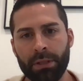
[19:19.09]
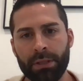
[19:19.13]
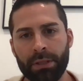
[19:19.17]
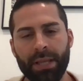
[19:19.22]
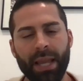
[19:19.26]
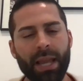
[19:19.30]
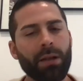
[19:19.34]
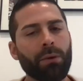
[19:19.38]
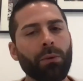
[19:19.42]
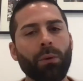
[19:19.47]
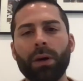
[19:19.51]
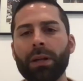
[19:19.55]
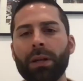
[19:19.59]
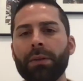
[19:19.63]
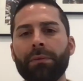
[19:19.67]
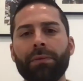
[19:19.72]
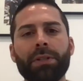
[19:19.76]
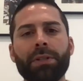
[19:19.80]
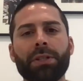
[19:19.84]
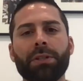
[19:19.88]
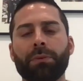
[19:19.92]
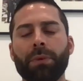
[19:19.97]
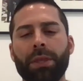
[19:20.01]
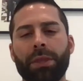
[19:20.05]
Take one of
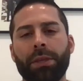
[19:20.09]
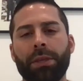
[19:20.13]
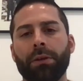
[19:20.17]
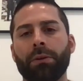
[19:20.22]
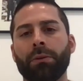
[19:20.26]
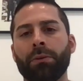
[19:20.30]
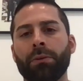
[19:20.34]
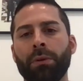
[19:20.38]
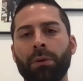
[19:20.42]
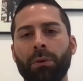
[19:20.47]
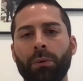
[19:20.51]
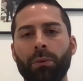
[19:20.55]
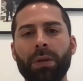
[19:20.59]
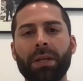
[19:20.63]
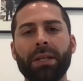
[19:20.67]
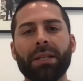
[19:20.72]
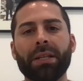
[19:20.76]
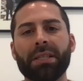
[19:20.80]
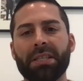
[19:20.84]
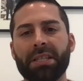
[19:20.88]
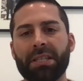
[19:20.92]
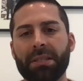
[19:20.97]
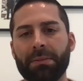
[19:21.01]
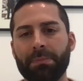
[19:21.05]
us with you. We
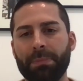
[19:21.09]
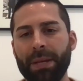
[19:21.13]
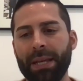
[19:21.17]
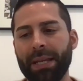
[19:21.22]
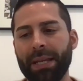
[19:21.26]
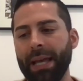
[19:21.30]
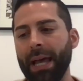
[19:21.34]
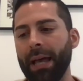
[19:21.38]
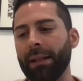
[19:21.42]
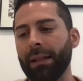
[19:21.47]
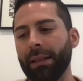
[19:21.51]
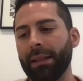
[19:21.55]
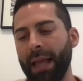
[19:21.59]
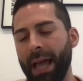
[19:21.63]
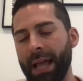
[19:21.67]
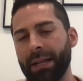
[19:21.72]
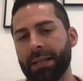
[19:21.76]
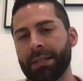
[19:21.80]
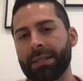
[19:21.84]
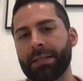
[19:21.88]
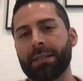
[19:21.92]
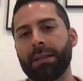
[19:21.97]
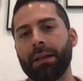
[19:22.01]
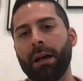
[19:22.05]
can speak at
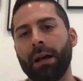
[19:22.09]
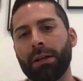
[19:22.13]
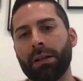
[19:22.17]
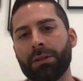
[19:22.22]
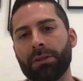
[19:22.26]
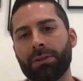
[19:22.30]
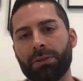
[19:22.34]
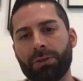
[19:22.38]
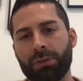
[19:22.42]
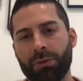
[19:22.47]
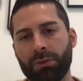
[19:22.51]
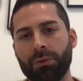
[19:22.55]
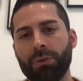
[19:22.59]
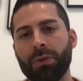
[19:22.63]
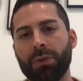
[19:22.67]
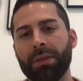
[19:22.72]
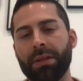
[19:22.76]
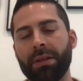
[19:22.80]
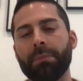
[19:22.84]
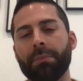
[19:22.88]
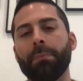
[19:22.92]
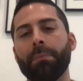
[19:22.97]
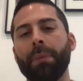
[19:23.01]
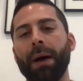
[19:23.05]
lengths to
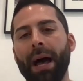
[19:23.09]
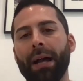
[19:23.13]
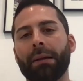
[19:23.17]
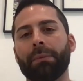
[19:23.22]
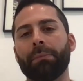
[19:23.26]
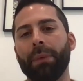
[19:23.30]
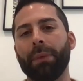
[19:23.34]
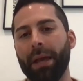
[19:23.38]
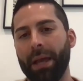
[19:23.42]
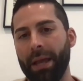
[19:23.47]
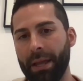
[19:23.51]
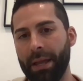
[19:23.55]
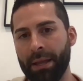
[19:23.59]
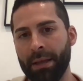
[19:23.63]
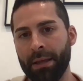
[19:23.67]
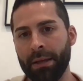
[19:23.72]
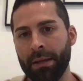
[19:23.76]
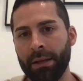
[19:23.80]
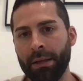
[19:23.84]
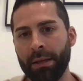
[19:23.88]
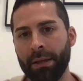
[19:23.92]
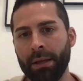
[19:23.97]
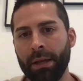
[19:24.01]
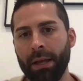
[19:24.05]
the Back Bay,
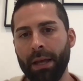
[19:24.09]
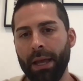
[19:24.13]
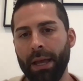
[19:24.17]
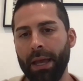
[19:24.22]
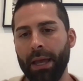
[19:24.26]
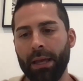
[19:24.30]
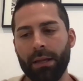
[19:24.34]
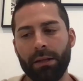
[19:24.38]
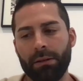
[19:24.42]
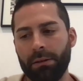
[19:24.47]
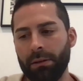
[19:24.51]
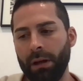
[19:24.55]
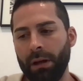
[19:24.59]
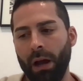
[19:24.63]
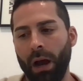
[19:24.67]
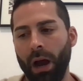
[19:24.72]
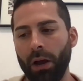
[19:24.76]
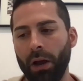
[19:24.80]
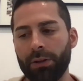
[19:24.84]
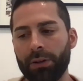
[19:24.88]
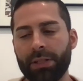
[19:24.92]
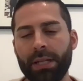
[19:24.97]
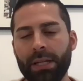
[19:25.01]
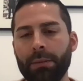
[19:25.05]
and
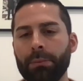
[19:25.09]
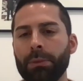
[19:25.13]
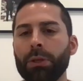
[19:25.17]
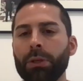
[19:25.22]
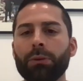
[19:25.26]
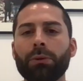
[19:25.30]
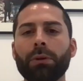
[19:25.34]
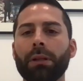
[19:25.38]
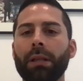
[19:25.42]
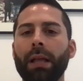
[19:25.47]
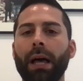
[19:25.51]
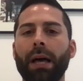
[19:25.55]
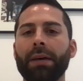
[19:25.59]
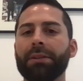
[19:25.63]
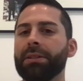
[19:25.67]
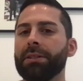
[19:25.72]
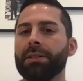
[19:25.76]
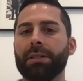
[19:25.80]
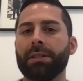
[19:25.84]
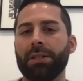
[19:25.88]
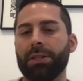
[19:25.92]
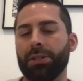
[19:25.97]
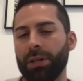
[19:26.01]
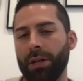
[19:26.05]
our team utilizes
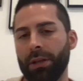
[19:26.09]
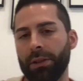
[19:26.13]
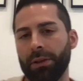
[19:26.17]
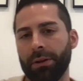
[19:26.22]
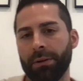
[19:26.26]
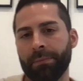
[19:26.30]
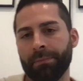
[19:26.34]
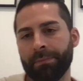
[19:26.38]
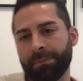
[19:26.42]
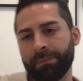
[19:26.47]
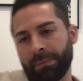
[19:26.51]
each other.